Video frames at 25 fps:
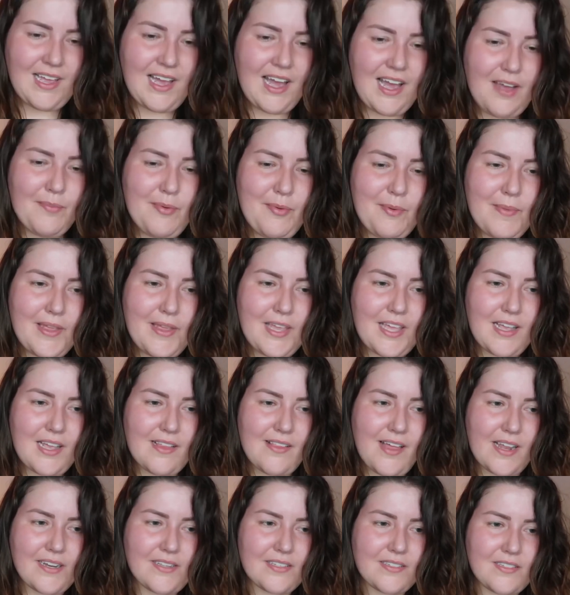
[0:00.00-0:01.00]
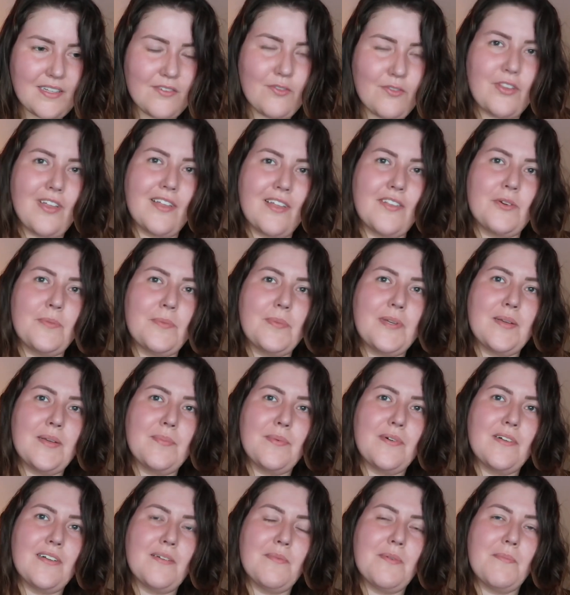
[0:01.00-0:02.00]
I've been making a lot of stuff with other
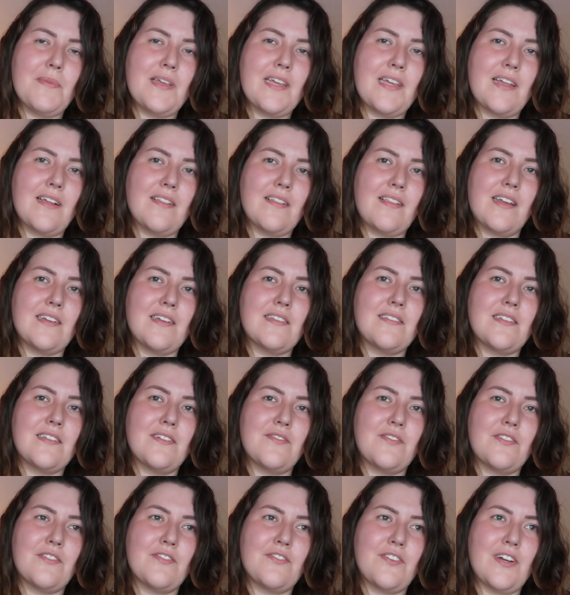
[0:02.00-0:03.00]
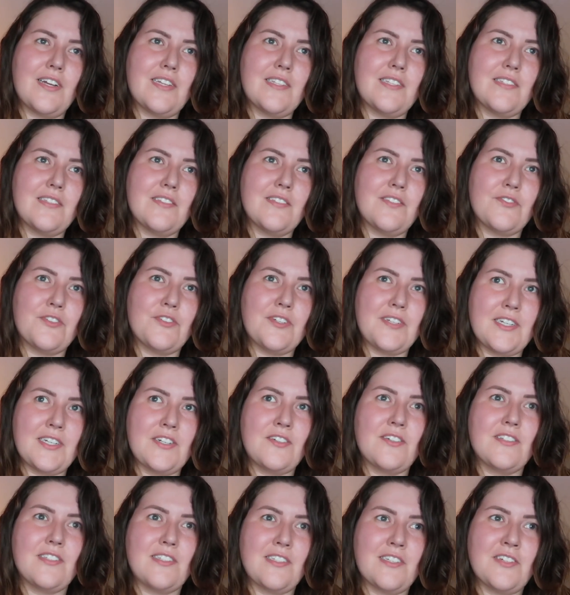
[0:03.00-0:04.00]
people. I've been making a lot of stuff with friends for
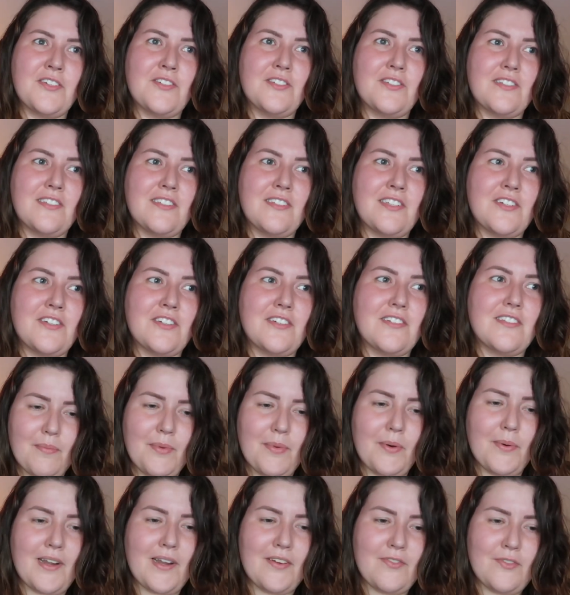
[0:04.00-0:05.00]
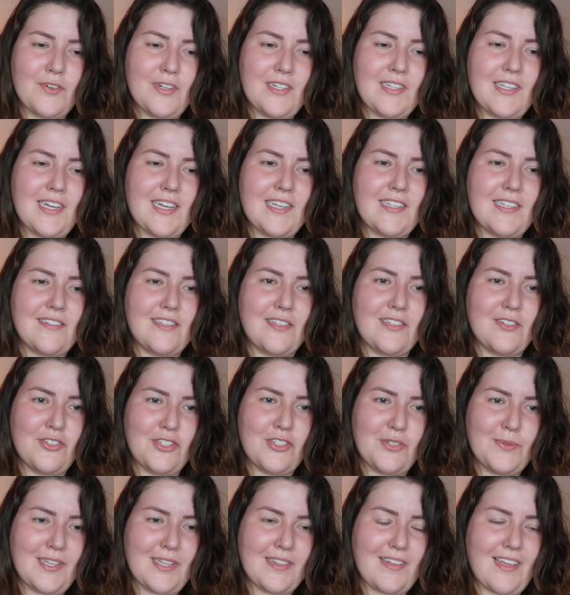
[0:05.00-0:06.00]
years and years and years. But what I've realized in
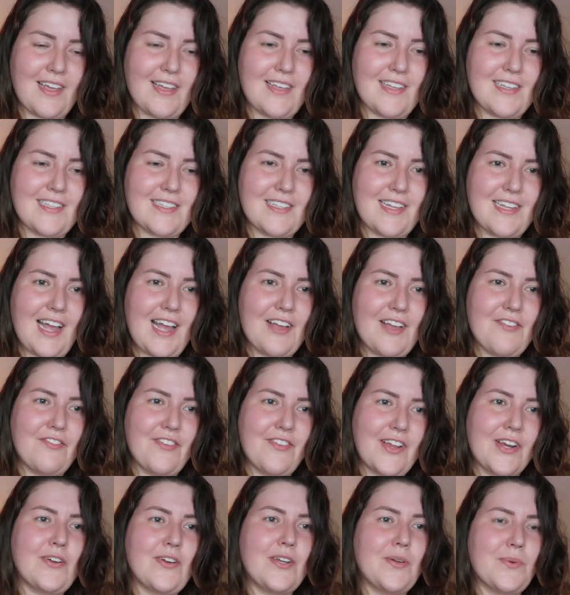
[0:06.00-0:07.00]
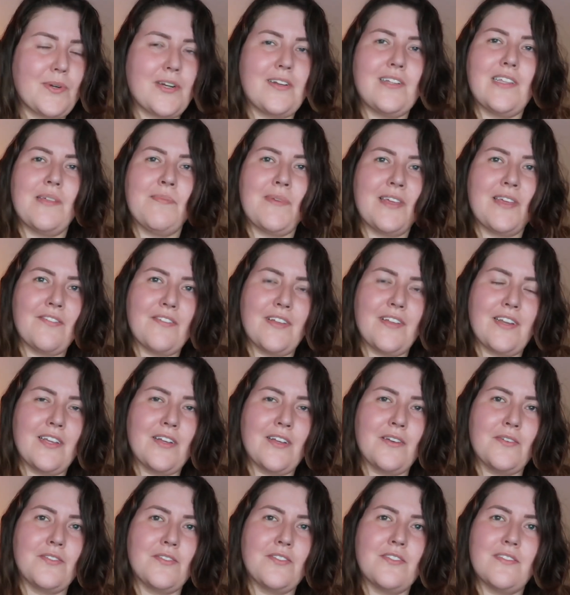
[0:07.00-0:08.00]
doing that is that I very rarely make
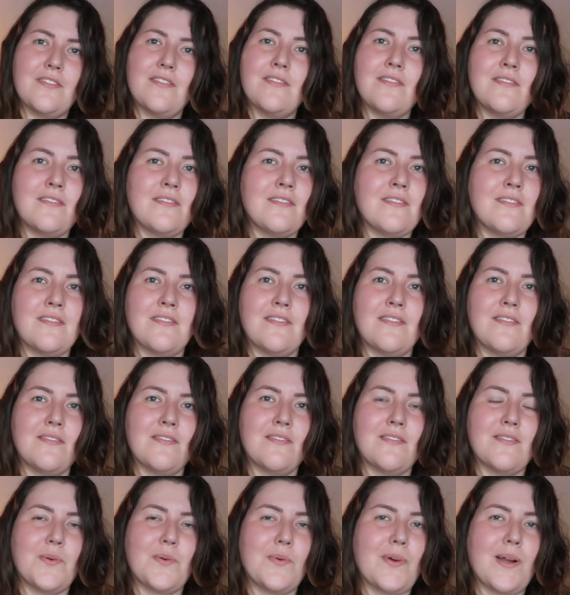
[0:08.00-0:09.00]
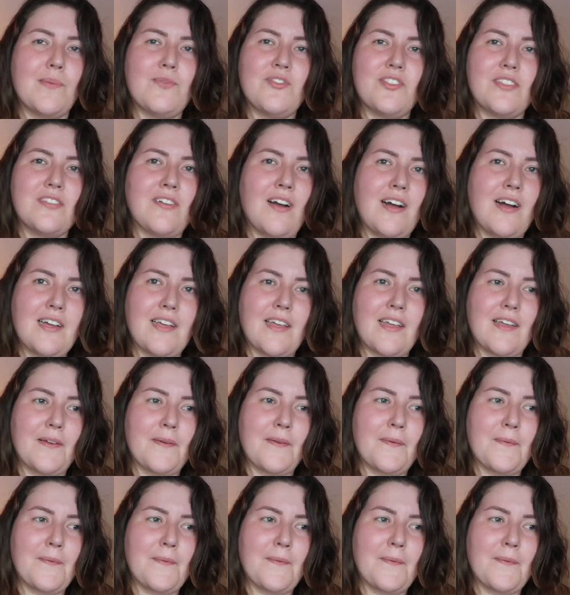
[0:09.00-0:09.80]
videos where I'm just talking.